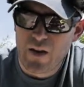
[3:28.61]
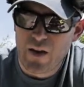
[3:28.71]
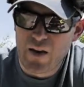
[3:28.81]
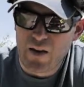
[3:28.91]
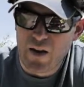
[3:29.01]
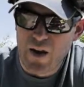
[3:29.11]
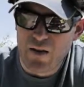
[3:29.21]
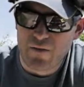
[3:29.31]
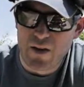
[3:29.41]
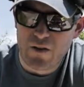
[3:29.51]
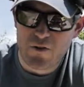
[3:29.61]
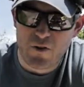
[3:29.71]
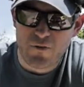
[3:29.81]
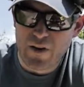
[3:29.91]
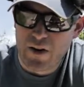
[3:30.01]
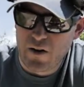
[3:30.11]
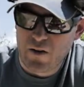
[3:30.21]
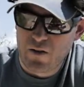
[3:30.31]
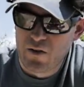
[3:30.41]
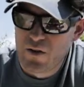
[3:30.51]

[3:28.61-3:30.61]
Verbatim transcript: and I have a Surefire